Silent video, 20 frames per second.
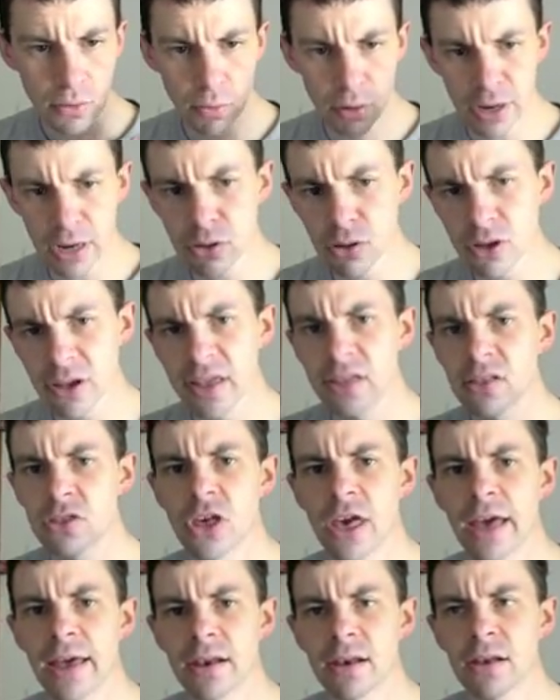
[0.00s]
When I look at
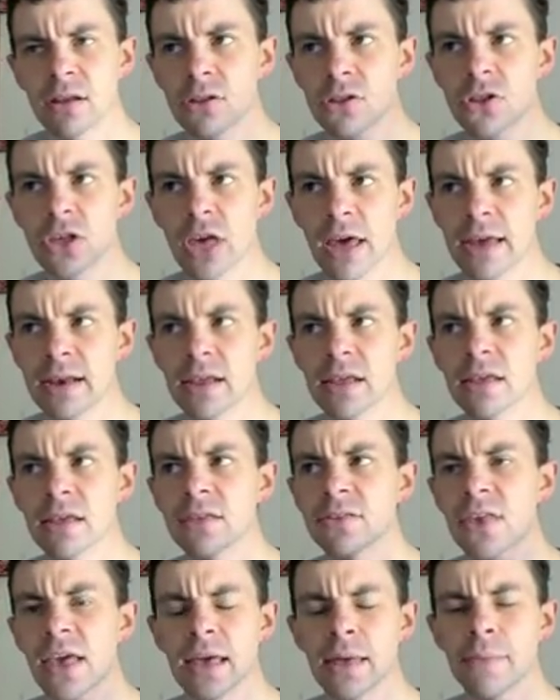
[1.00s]
Jet, Jet
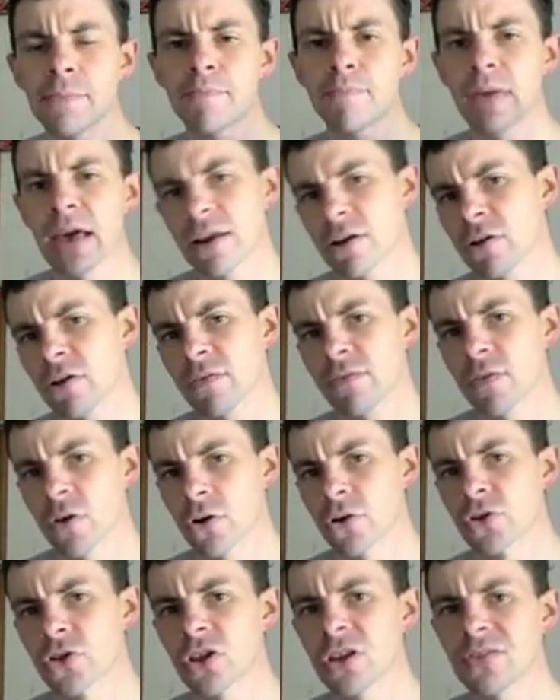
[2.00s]
is a better
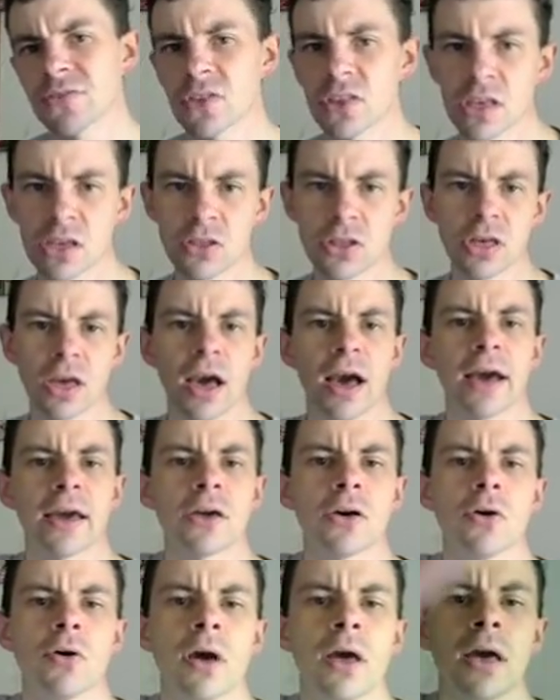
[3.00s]
version of CG
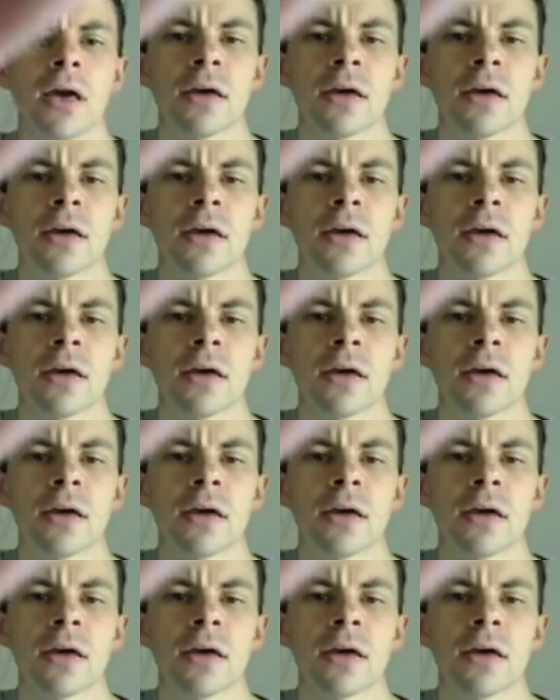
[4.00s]
Hayu.